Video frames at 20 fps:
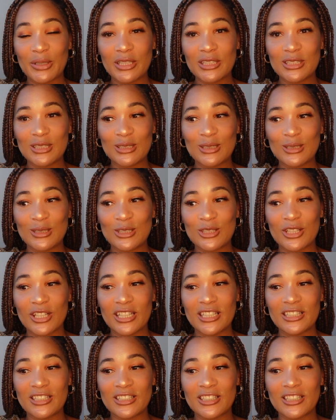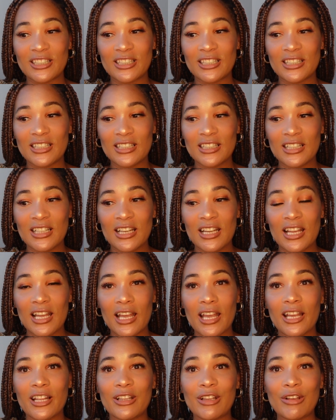personal trainer,
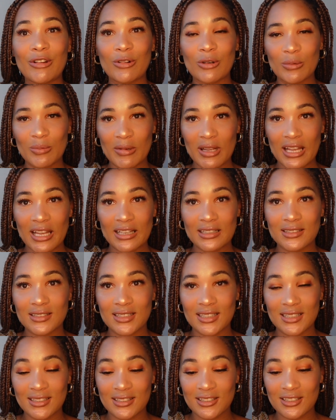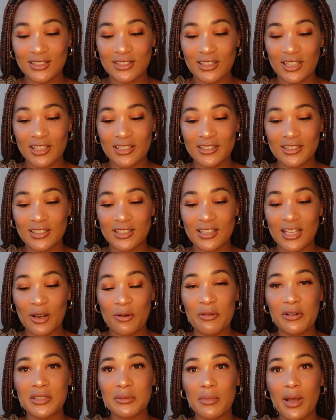and group X instructor. That
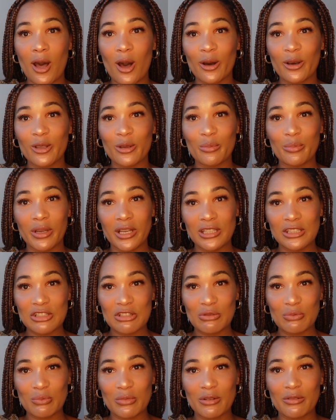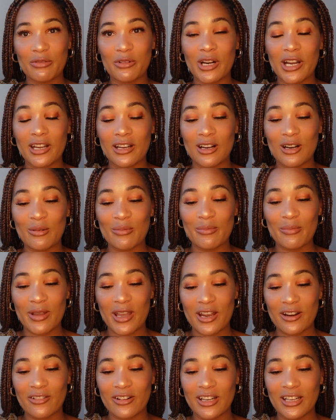was my occupation before I got
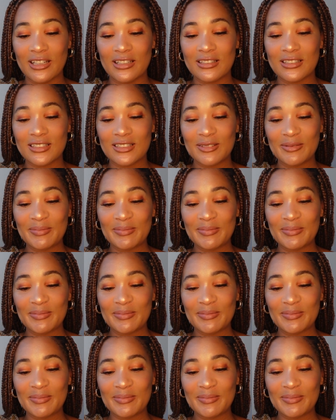married.